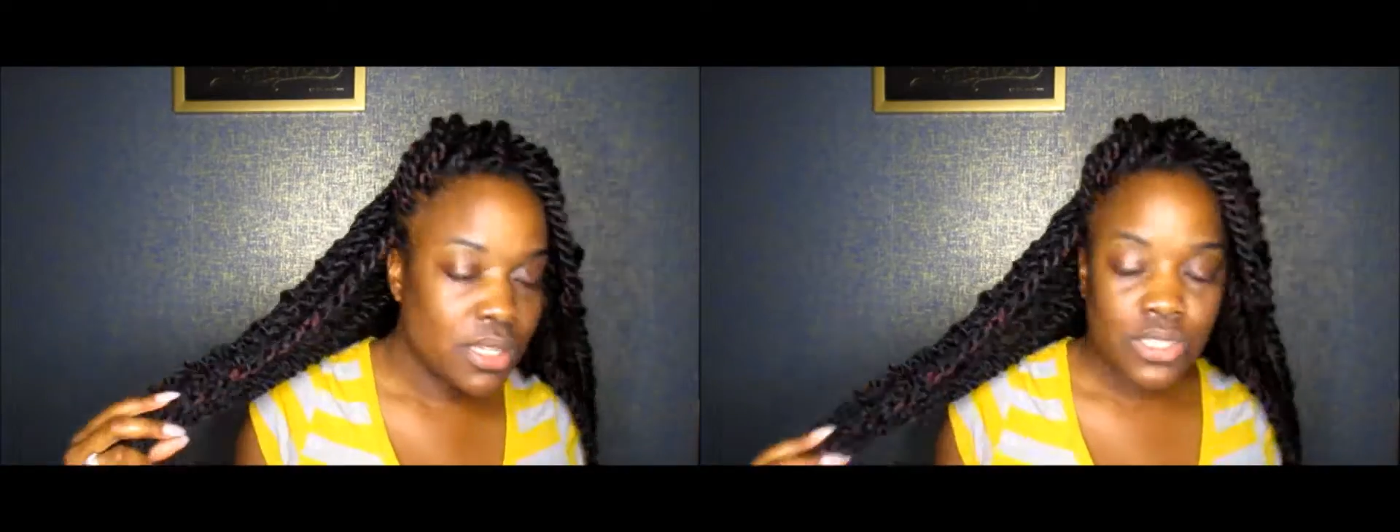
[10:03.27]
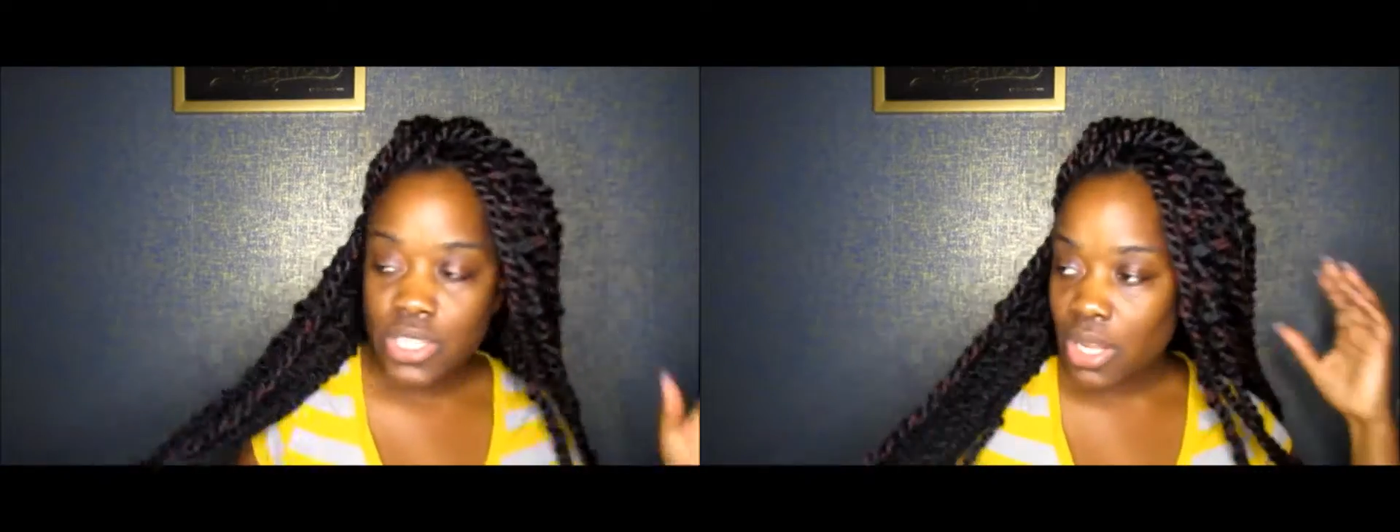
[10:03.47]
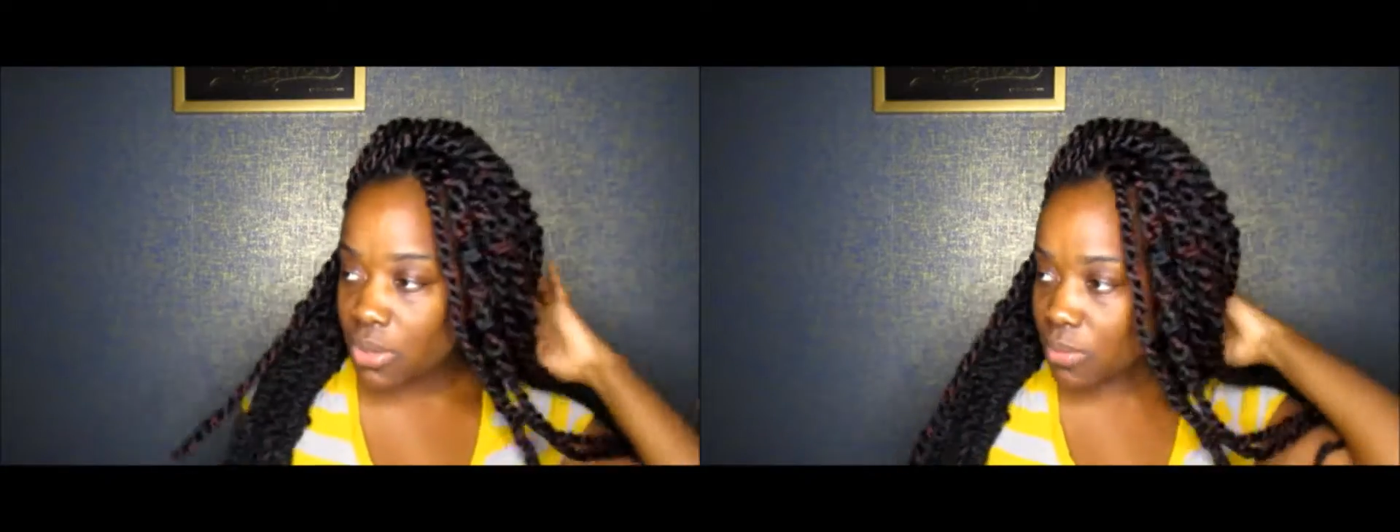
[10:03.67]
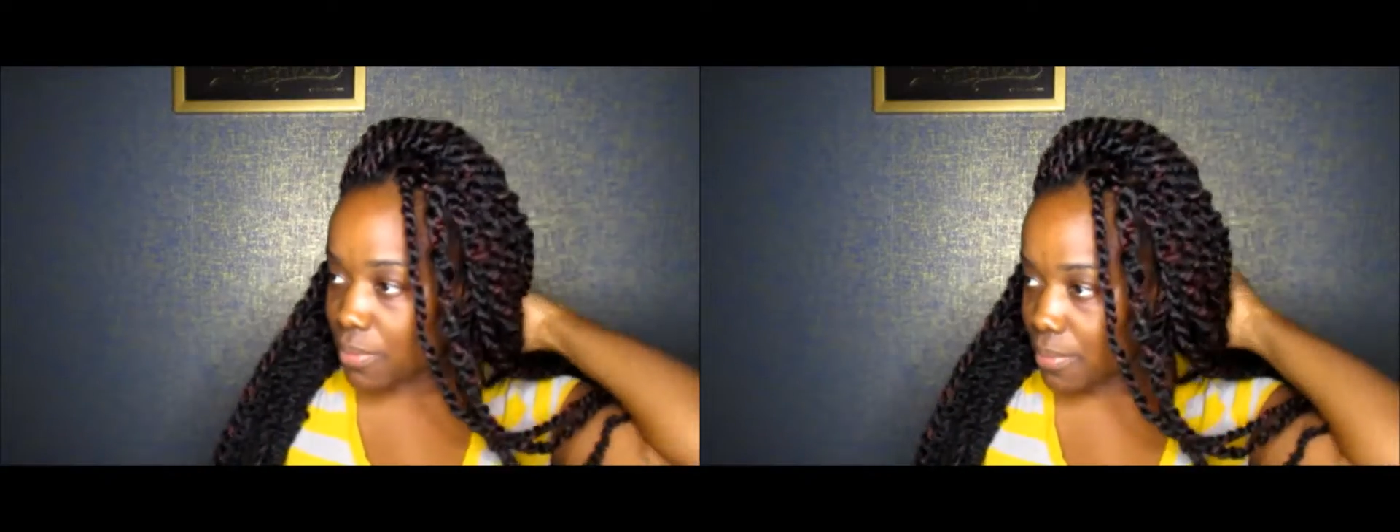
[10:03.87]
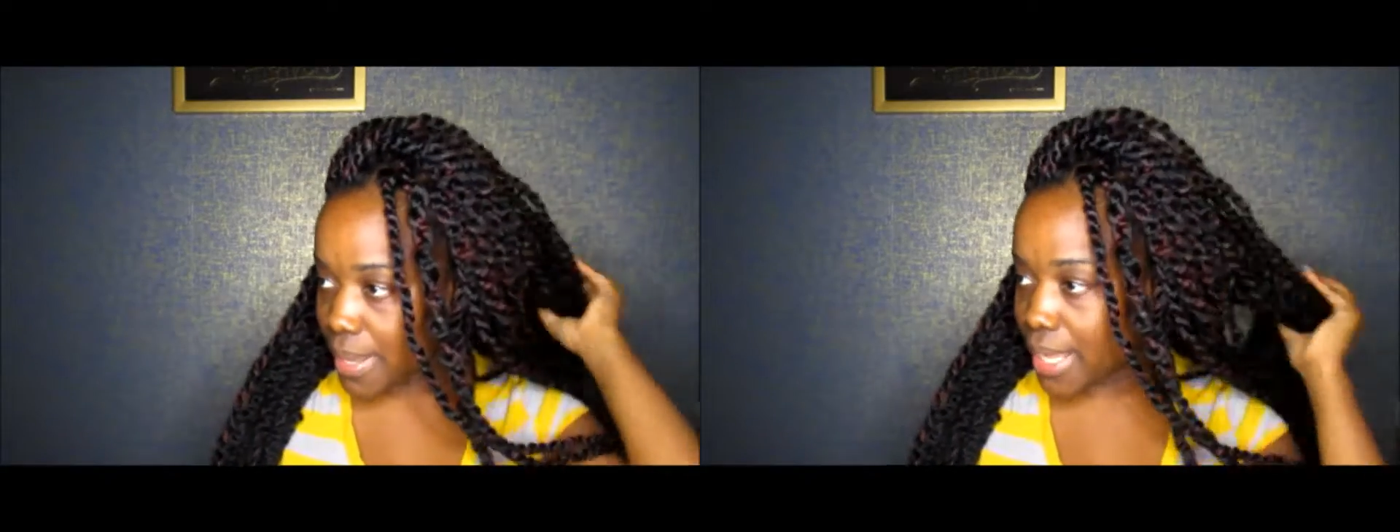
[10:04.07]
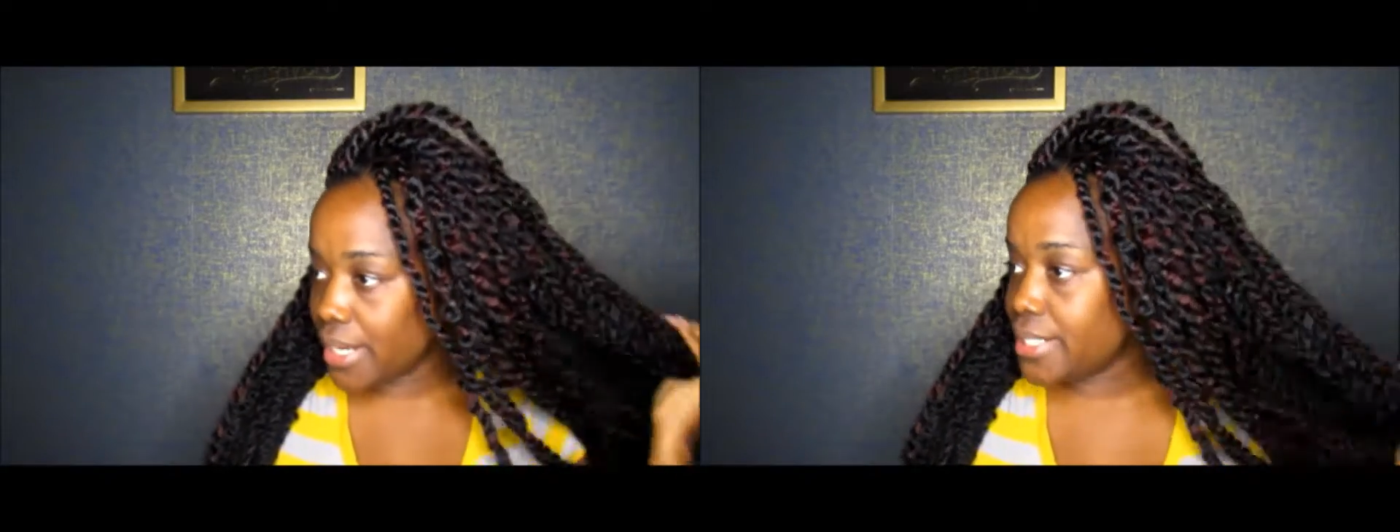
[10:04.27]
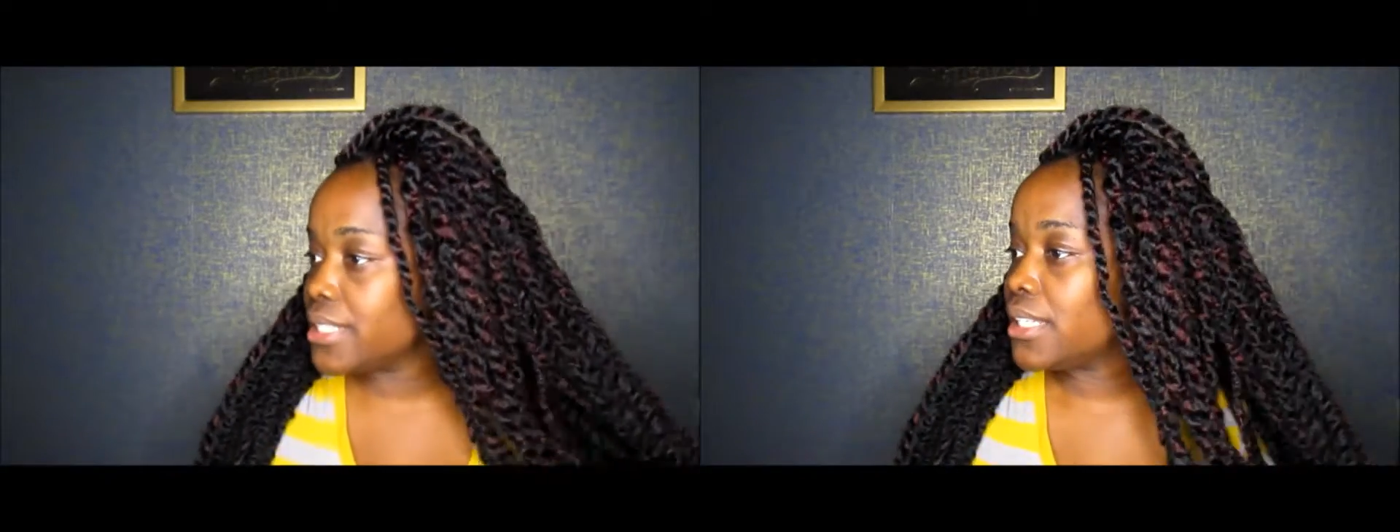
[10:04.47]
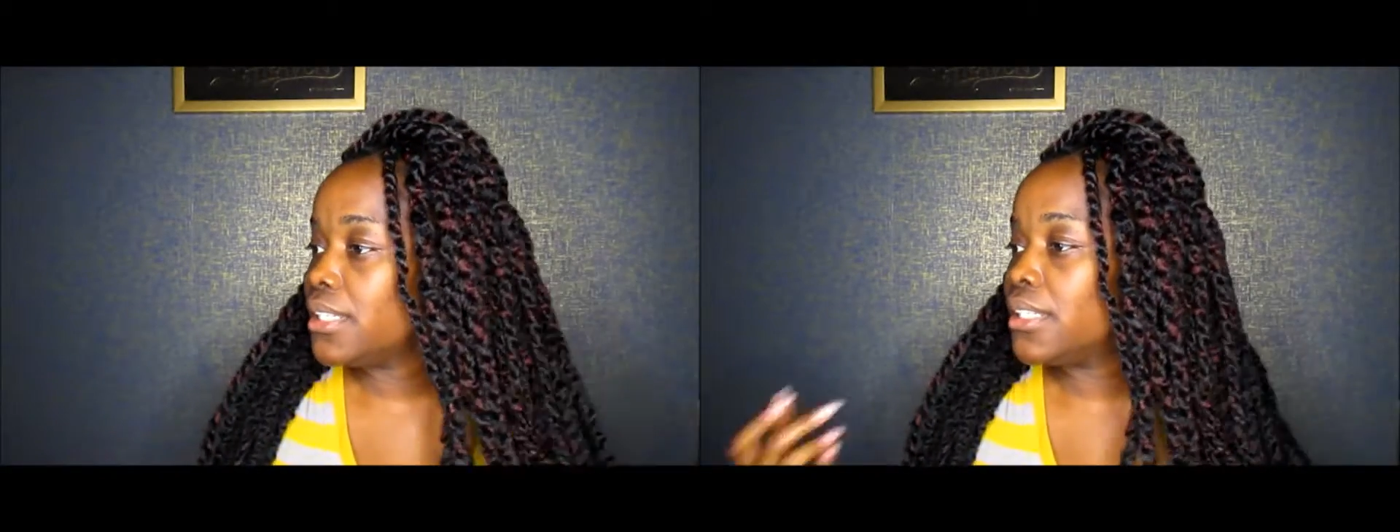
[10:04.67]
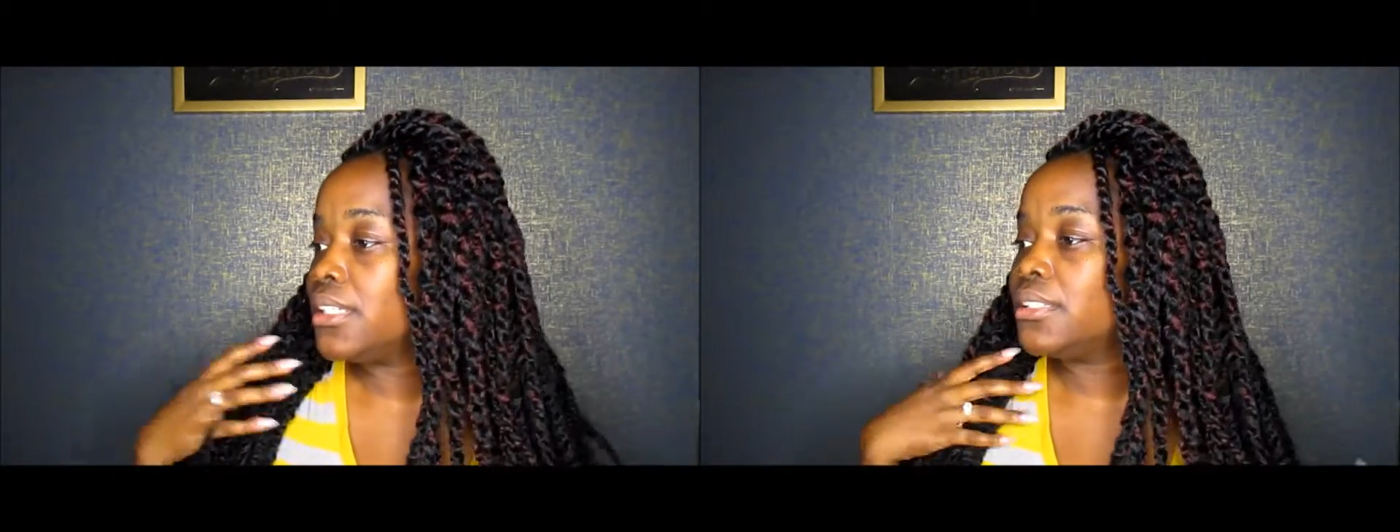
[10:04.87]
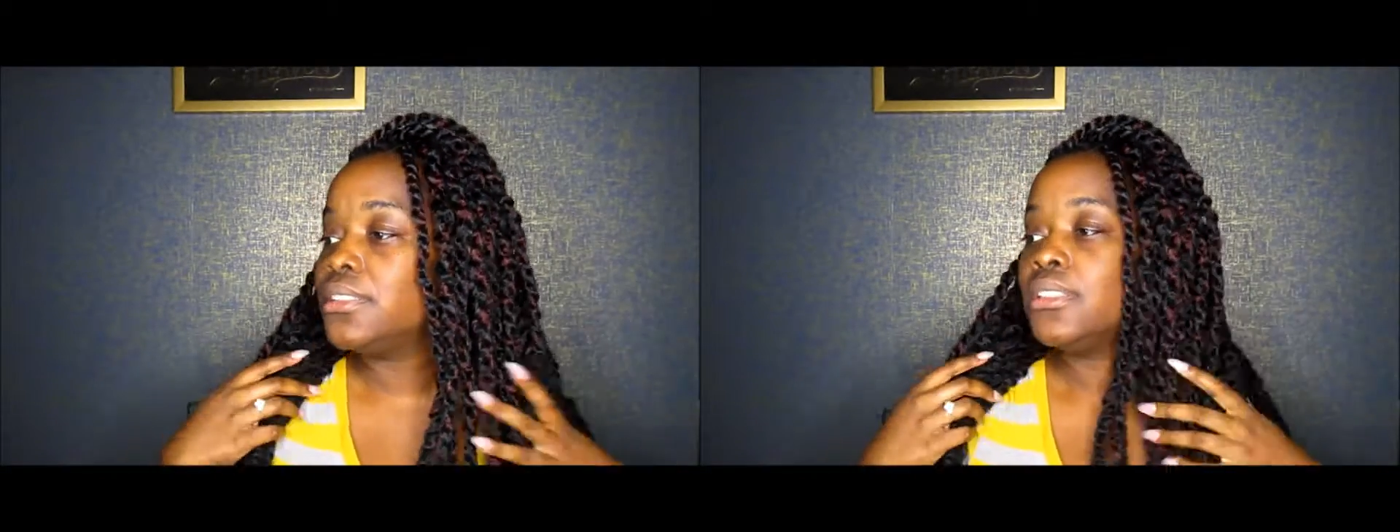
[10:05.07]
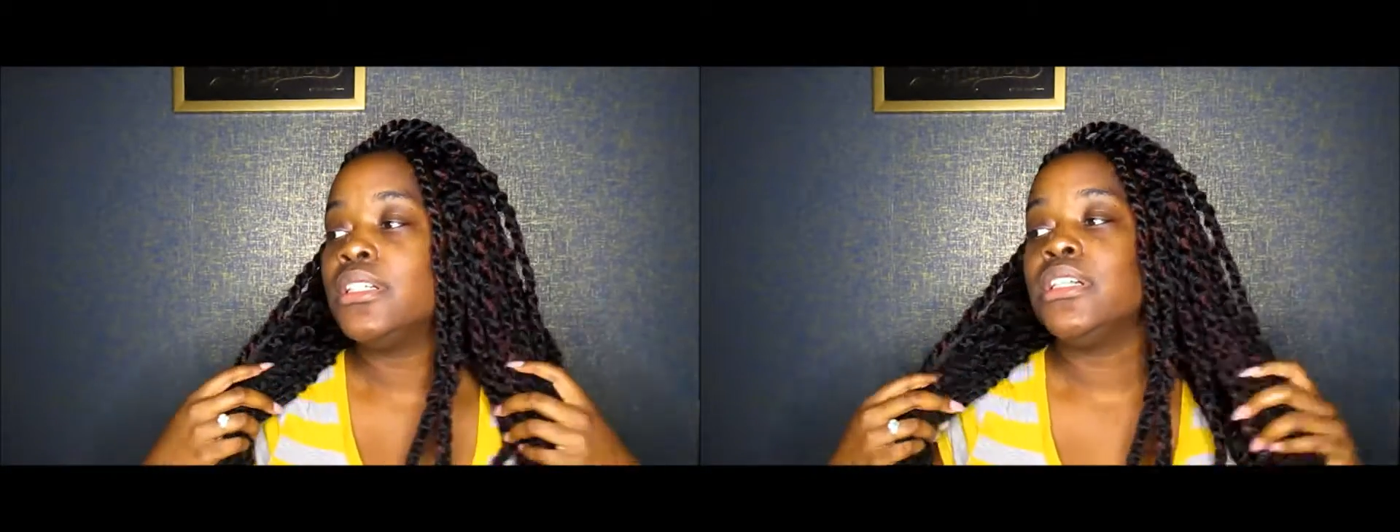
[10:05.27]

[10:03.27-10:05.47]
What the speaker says: So my hair is done.